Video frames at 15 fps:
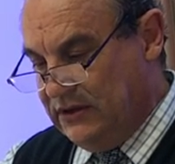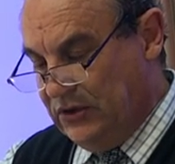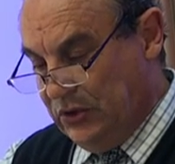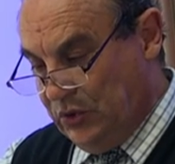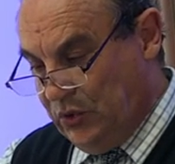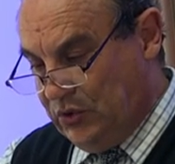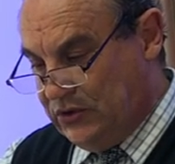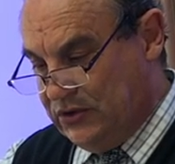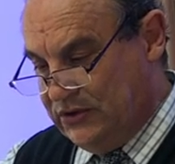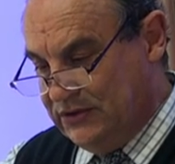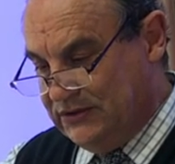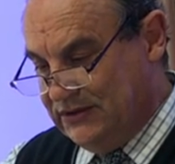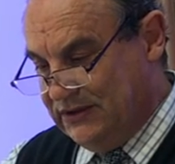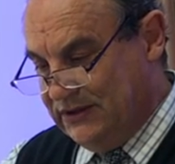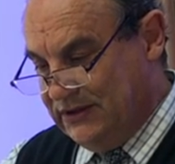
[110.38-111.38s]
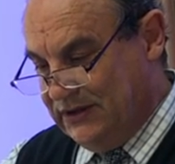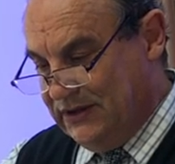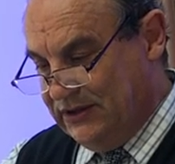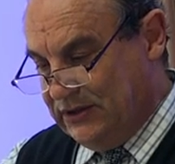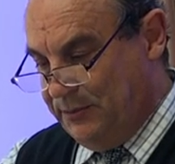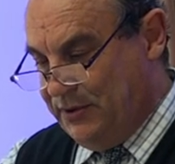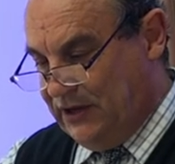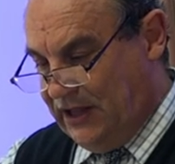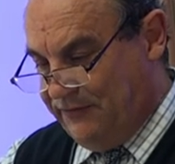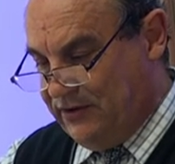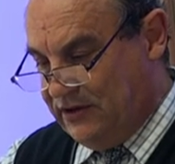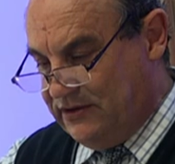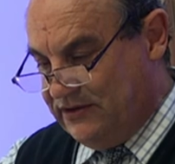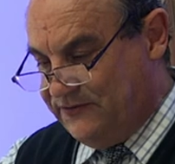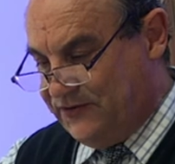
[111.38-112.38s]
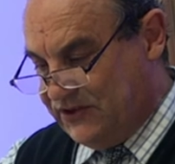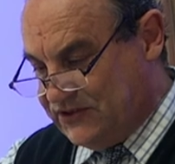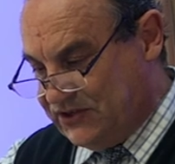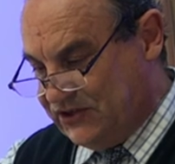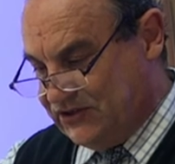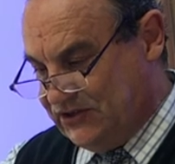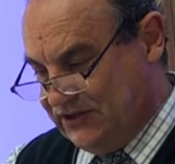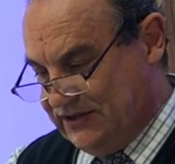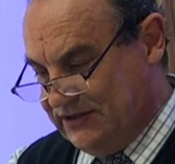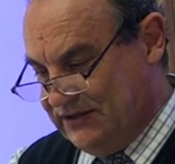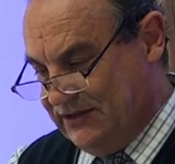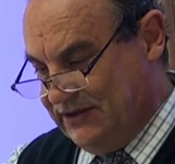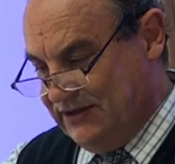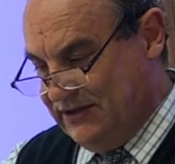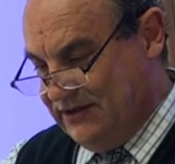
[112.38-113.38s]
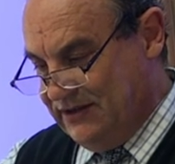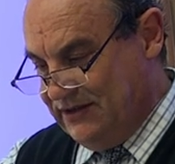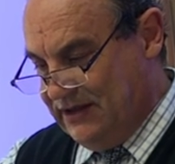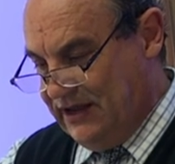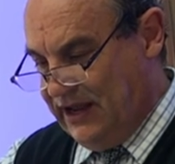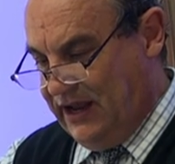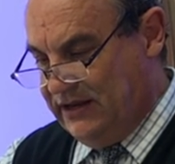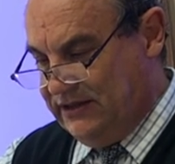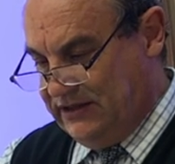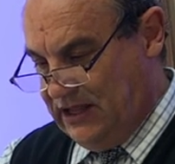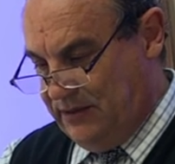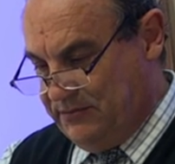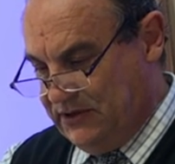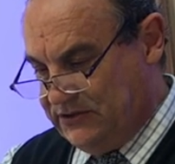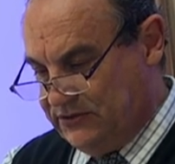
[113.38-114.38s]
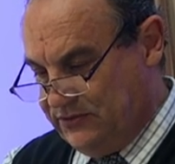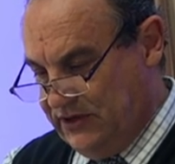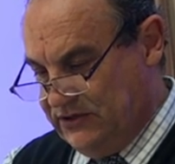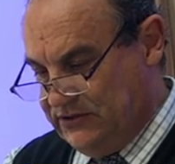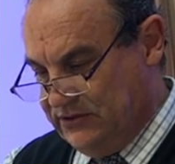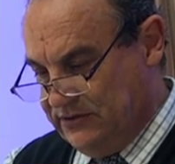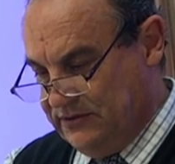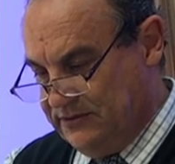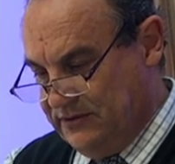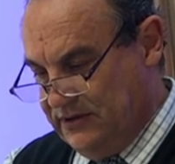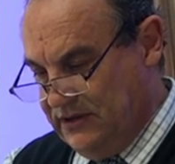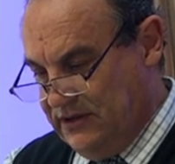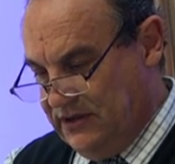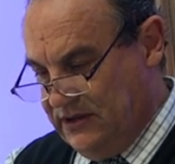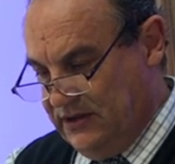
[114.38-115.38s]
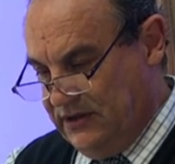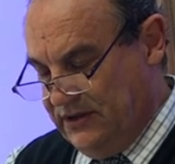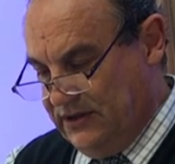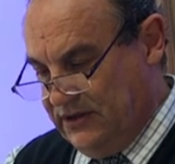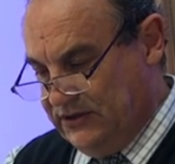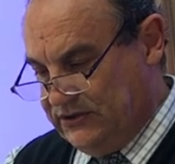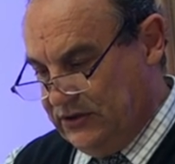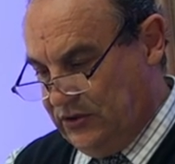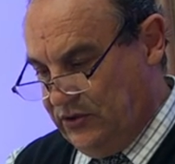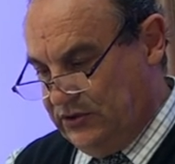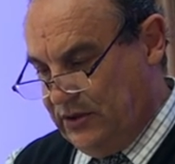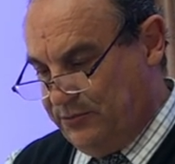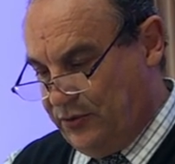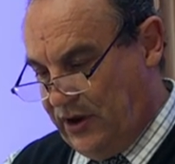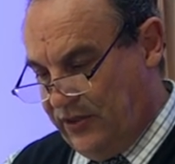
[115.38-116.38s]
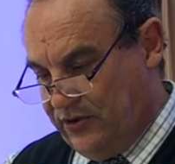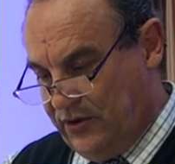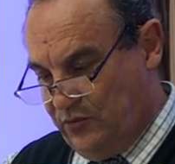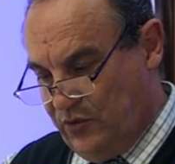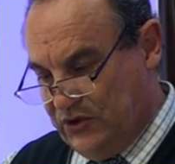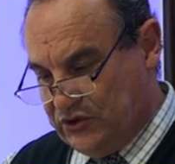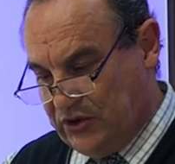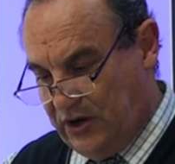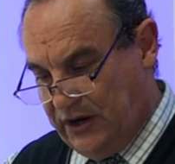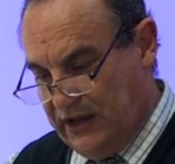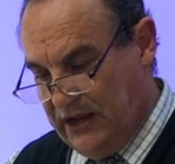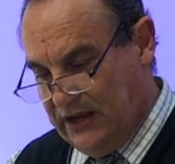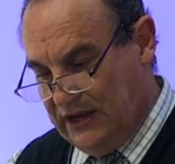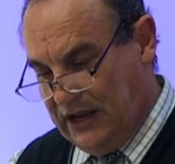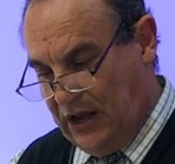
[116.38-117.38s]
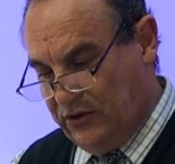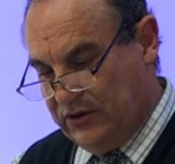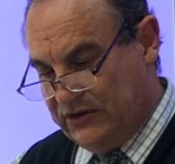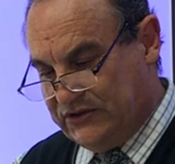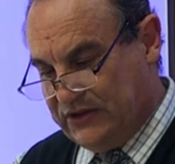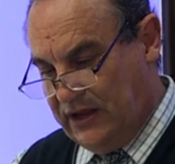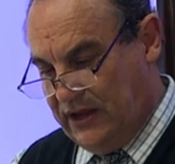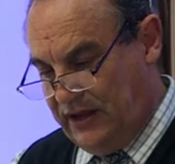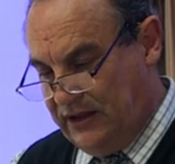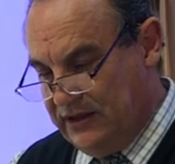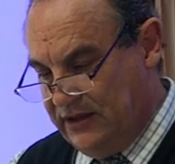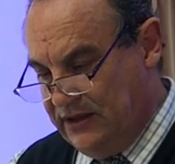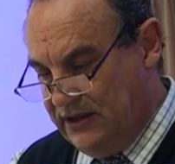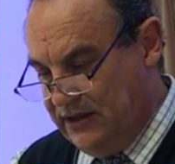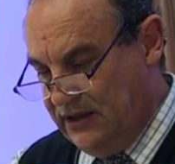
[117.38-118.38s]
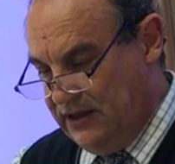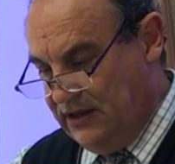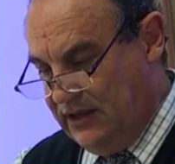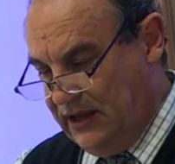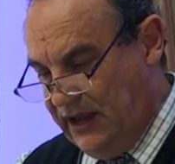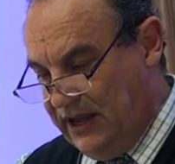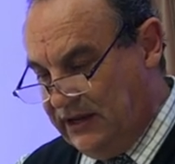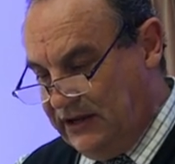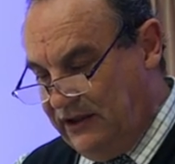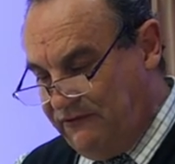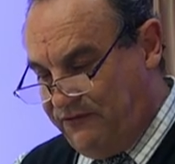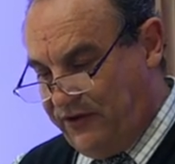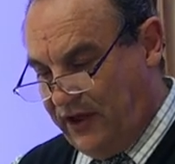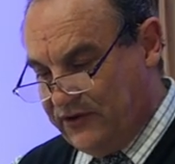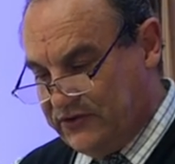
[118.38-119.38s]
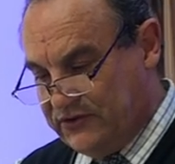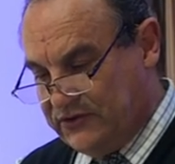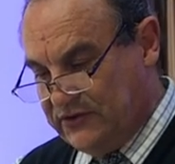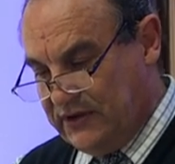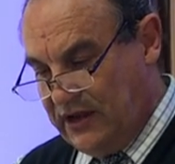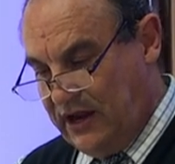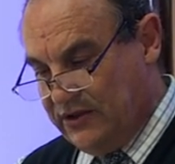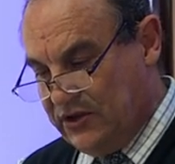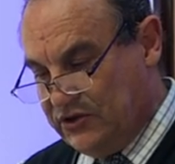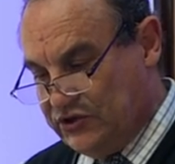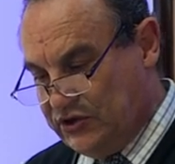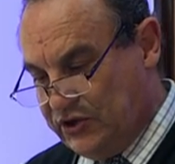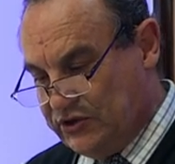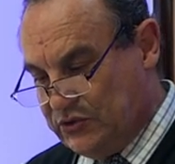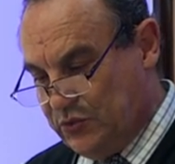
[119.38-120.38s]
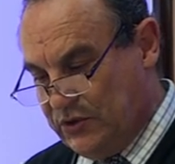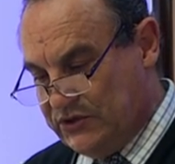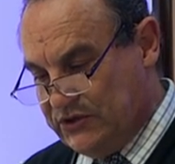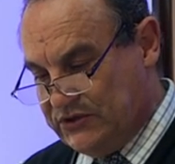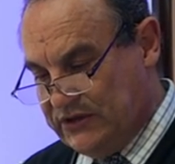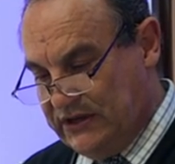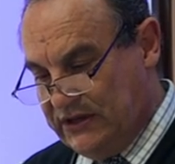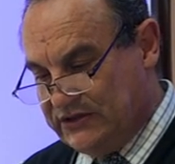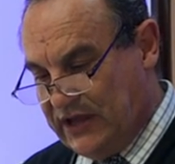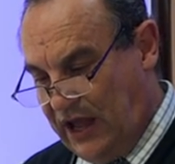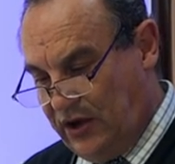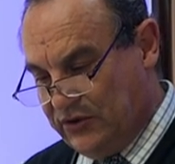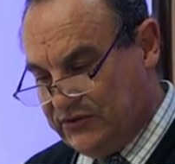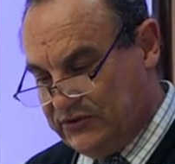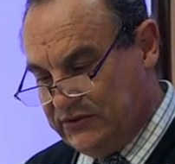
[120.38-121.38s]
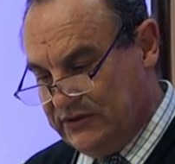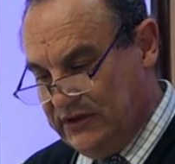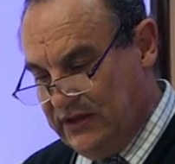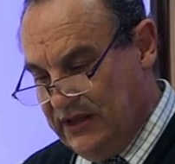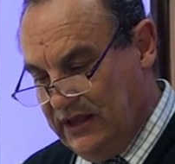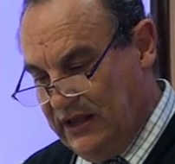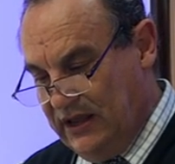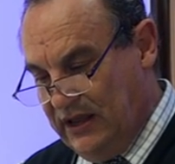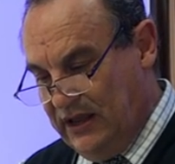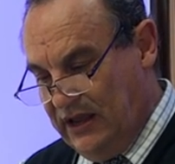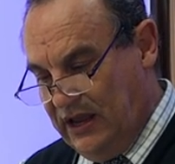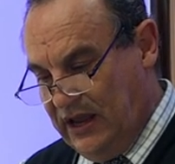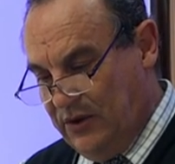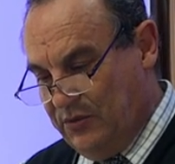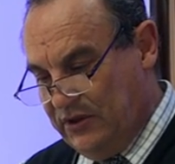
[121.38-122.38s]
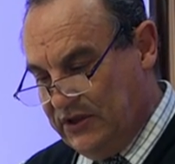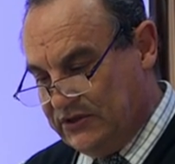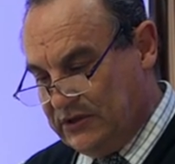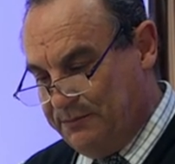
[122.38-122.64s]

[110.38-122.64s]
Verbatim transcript: Luke, the beloved physician, and them as greet you. Salute the brethren which are in Laodicea and Nymphas, and the church which is in his house. And when this